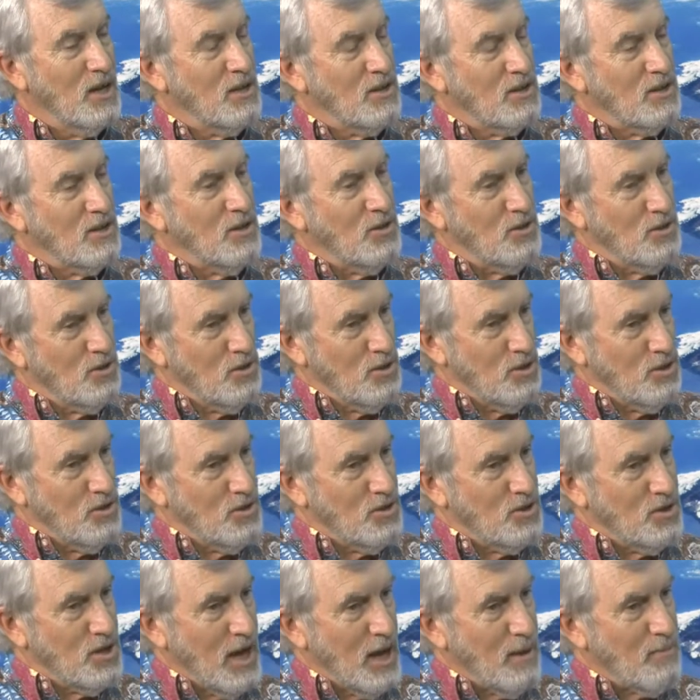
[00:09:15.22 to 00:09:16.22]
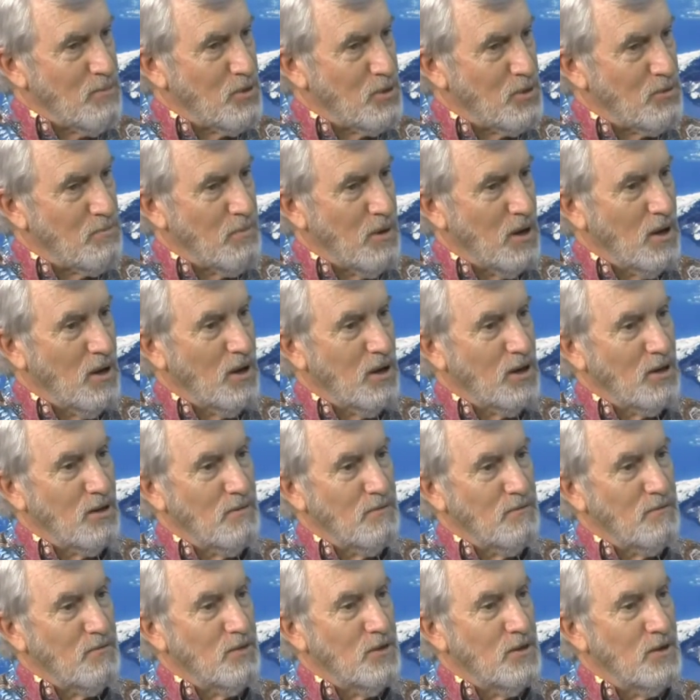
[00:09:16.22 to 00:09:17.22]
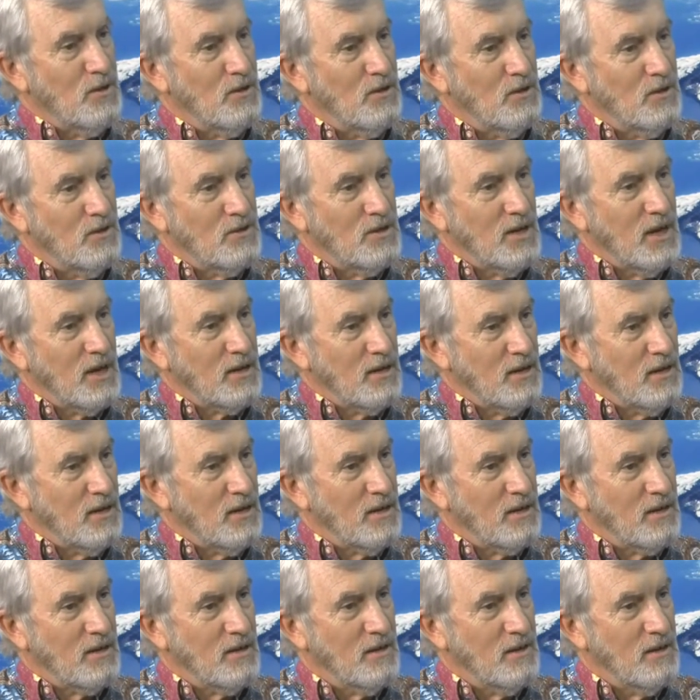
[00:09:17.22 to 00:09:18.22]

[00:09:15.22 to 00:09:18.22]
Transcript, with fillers: The depth part of the technique?